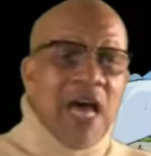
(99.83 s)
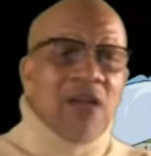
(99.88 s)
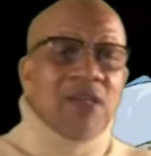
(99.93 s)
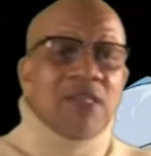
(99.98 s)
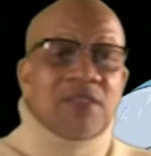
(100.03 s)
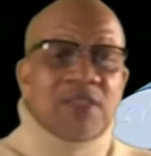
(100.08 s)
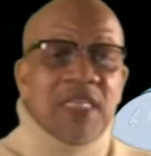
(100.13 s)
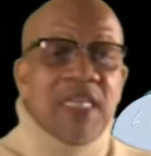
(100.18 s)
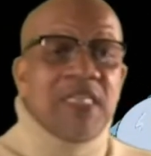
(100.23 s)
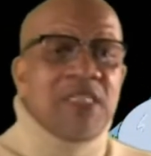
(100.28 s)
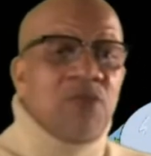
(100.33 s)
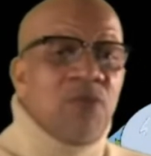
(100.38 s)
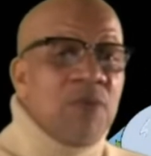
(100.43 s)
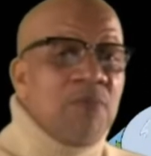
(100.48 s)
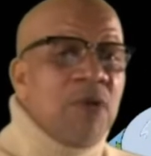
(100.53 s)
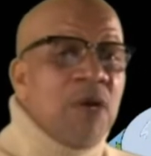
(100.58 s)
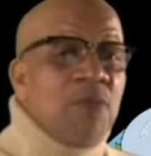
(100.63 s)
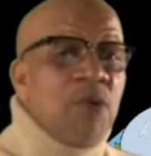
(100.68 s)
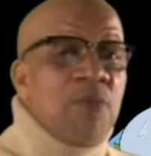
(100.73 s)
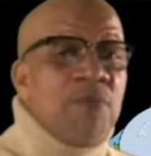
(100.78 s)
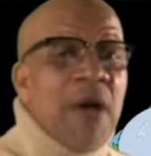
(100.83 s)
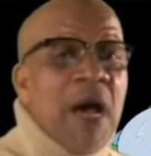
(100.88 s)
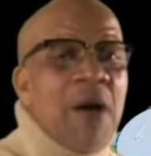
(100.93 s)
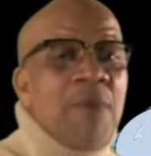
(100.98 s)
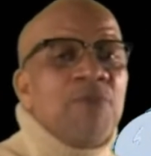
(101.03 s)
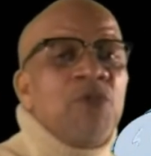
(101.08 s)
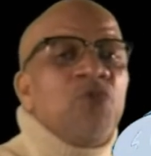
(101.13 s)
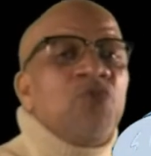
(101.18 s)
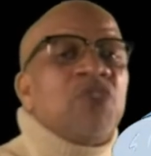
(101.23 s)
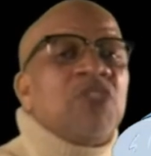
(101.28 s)
the thing to remember
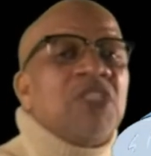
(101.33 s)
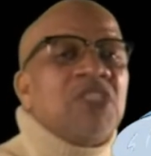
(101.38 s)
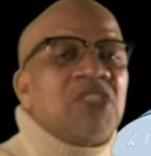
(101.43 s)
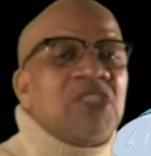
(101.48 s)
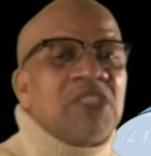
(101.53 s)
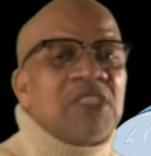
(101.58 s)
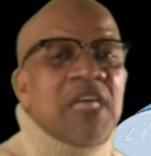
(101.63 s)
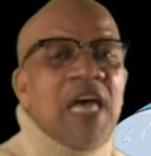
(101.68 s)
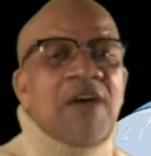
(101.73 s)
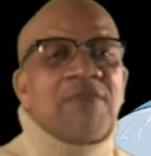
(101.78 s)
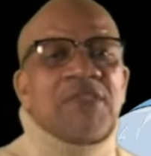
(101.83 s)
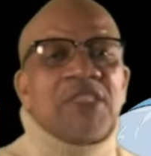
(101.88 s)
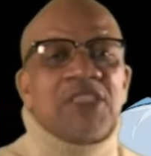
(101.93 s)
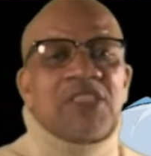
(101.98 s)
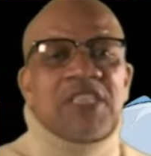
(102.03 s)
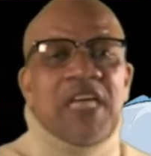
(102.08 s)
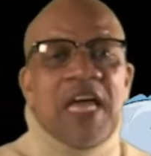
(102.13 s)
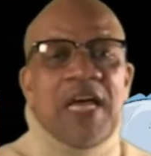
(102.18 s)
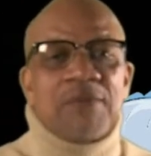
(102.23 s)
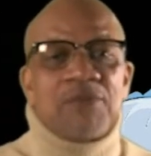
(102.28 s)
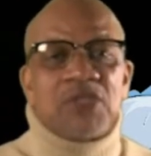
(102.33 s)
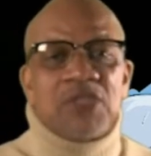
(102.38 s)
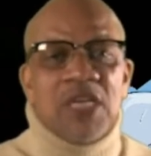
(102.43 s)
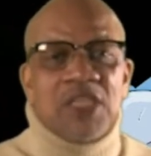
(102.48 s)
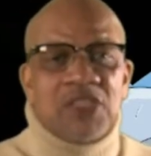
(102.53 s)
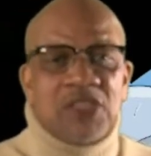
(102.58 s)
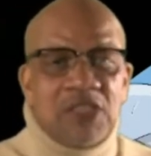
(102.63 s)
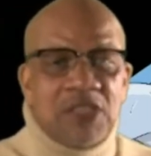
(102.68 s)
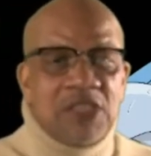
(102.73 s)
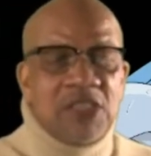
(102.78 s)
about musicians having a jam
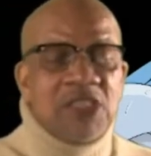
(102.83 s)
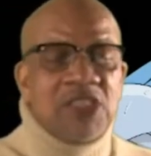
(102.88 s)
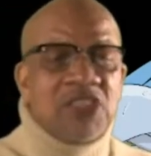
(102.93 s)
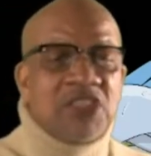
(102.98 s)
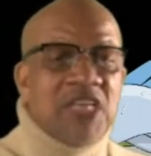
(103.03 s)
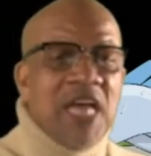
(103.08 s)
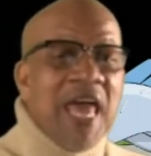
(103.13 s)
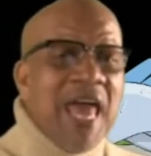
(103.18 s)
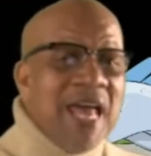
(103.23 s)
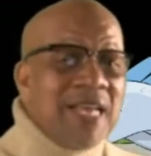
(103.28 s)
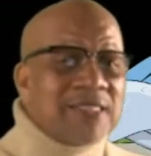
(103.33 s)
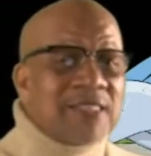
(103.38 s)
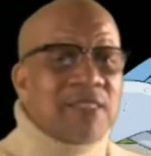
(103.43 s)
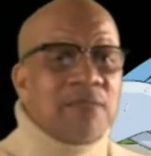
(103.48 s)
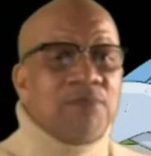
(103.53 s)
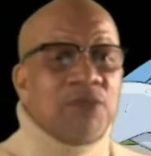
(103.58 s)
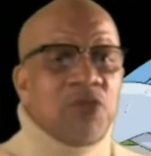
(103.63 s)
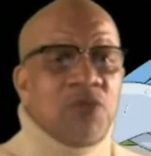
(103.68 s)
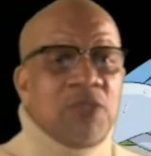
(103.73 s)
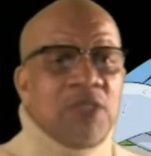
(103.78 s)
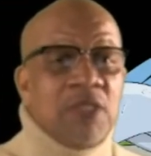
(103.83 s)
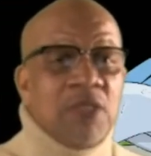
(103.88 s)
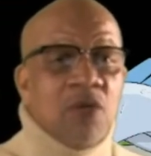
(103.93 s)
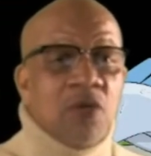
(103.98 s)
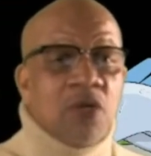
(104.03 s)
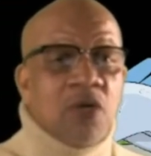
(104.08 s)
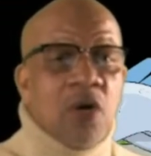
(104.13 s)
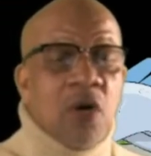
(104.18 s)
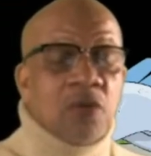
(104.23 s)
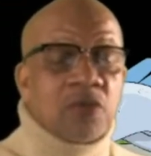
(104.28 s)
session in the jazz community
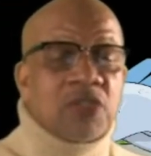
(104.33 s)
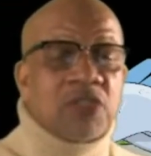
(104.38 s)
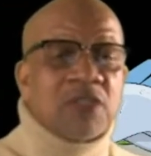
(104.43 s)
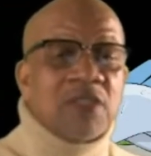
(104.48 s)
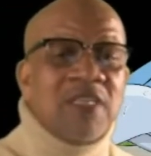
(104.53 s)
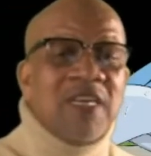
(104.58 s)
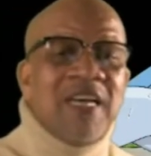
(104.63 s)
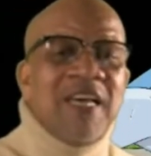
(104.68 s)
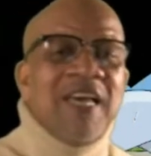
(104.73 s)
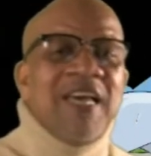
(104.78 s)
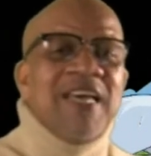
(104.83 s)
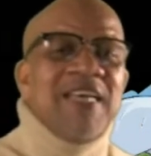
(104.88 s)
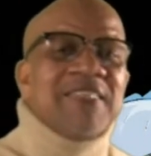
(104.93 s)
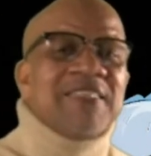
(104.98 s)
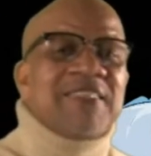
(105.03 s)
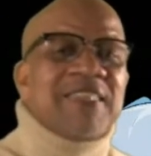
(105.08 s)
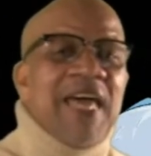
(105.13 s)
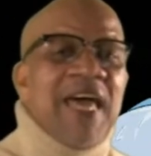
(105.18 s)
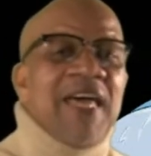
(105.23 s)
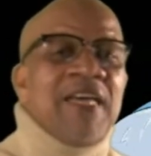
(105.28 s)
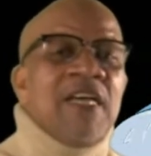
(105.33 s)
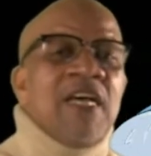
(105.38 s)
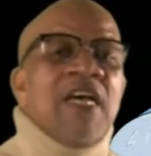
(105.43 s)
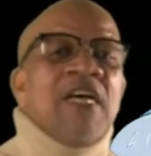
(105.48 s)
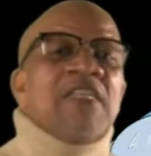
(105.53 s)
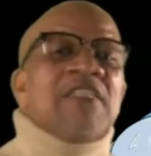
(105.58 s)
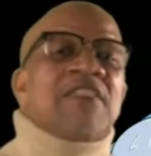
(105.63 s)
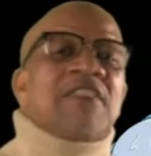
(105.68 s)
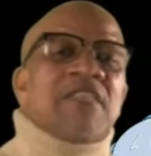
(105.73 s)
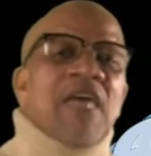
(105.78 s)
or culture is that
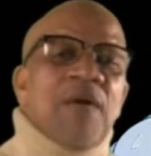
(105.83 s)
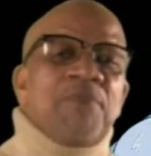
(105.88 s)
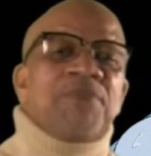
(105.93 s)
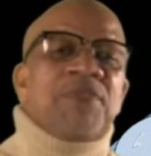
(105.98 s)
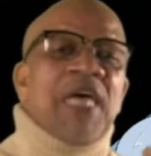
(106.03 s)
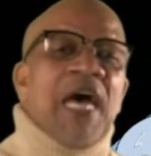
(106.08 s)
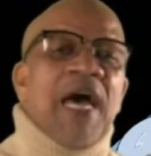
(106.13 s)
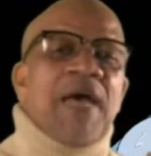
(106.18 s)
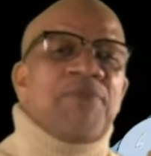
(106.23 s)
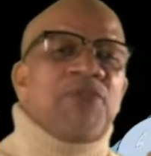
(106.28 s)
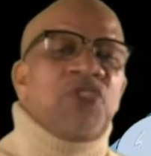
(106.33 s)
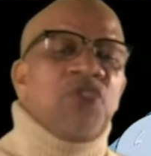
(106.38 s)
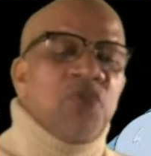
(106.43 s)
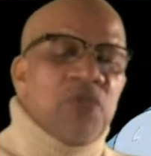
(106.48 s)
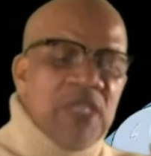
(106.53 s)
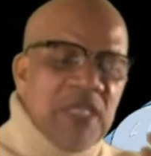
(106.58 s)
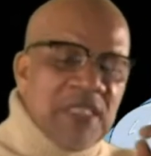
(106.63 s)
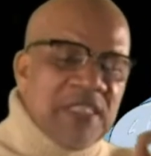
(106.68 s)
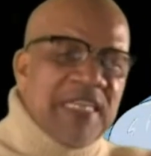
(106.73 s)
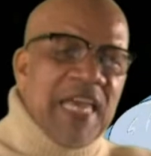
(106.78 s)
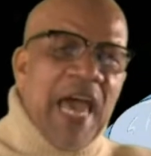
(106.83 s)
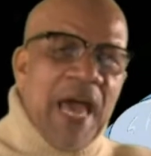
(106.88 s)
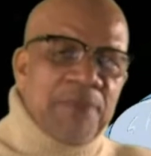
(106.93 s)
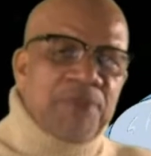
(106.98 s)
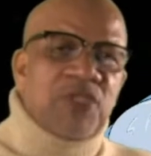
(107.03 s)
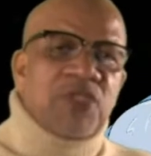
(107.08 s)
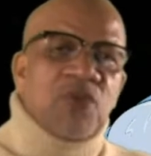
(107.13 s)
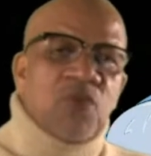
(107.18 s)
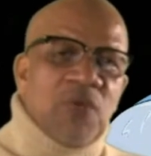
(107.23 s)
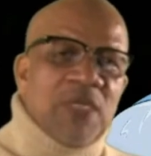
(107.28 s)
sometimes you can
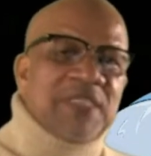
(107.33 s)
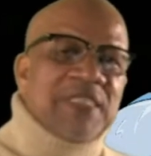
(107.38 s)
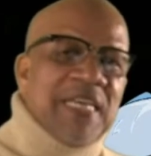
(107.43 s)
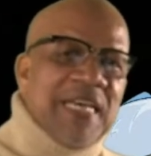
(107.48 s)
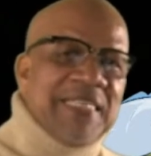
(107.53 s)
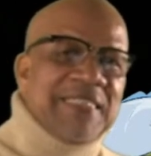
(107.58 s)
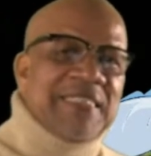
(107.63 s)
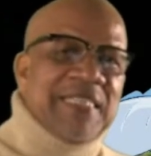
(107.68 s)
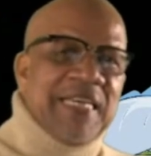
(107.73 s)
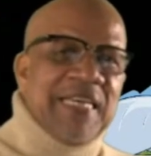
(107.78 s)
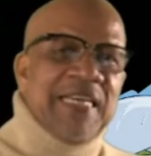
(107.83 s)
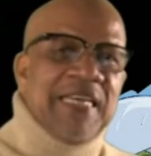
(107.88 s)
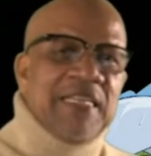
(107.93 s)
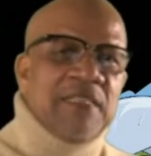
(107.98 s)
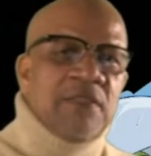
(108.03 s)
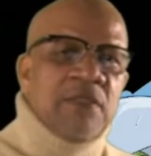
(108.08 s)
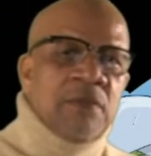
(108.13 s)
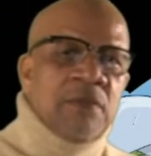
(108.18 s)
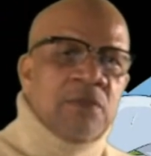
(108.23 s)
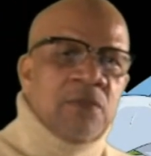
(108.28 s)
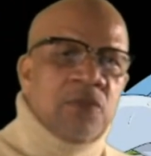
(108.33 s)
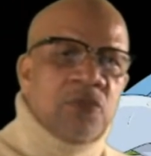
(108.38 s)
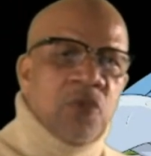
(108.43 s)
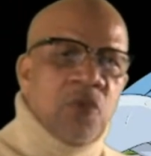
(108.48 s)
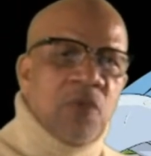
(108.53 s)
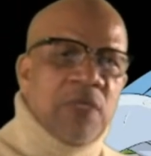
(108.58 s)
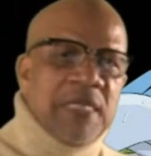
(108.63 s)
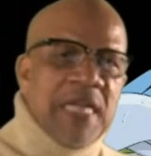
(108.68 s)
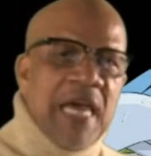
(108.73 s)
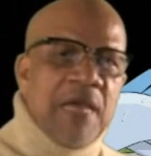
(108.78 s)
capture what they did
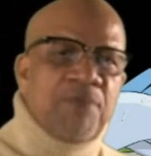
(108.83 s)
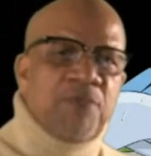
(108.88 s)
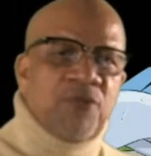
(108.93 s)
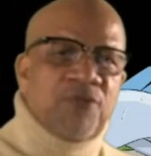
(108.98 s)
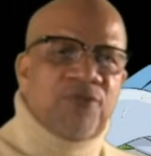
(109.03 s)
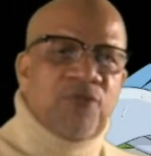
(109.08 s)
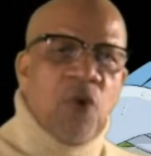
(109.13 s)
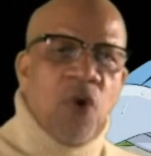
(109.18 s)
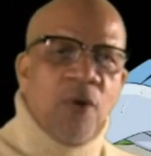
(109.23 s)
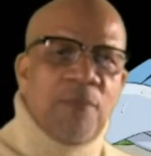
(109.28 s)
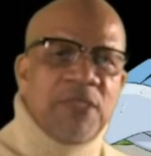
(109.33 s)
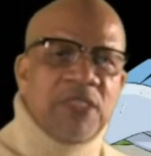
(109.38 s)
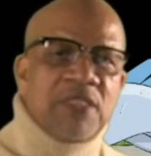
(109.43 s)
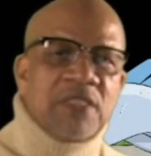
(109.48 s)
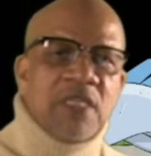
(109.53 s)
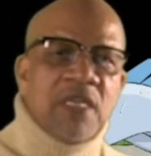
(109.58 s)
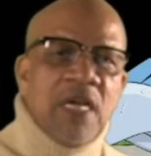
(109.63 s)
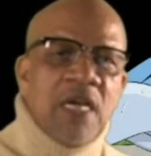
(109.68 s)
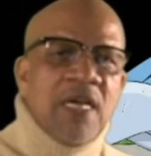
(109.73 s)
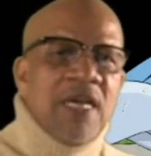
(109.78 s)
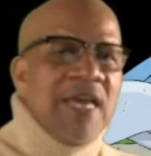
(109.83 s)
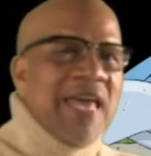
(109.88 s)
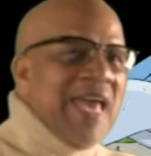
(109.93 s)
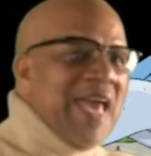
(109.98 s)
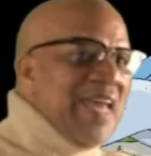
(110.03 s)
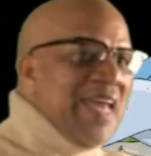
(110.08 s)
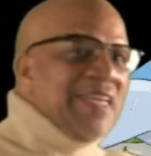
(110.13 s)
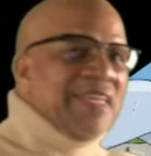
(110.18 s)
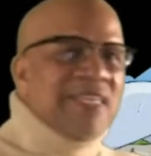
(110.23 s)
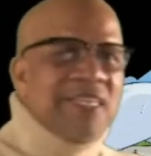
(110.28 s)
during that performance
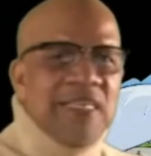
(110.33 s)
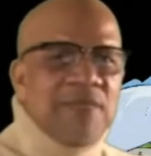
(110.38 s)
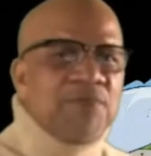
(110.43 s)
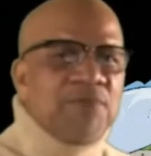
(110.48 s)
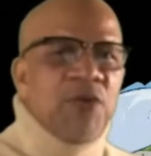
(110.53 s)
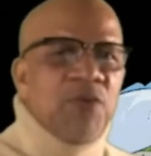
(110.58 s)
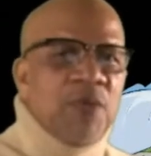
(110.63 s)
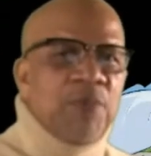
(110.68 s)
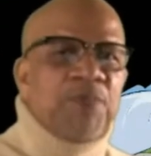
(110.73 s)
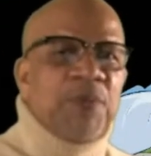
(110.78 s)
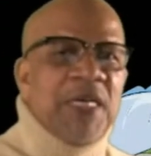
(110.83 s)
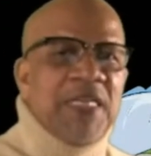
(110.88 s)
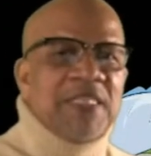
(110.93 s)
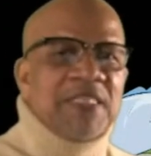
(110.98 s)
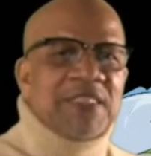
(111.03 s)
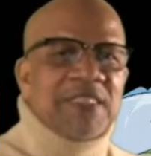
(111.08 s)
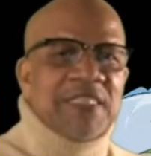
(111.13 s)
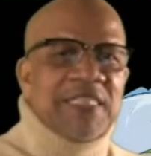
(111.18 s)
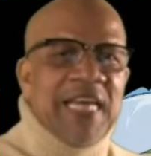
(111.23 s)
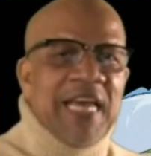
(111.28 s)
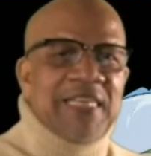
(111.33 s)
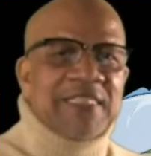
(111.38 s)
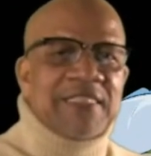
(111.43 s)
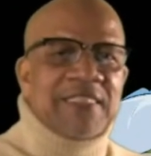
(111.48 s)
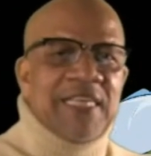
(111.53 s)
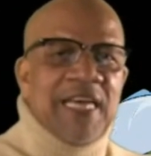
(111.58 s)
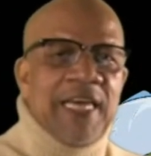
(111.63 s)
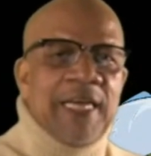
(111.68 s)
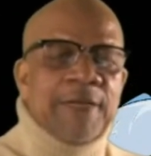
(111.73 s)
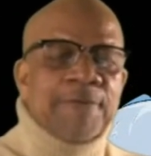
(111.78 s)
and it couldn't be repeated the next
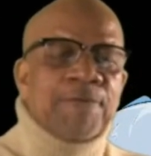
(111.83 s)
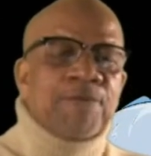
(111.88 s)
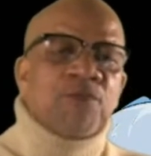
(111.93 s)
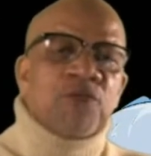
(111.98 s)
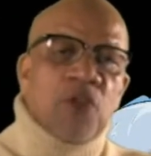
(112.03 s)
day.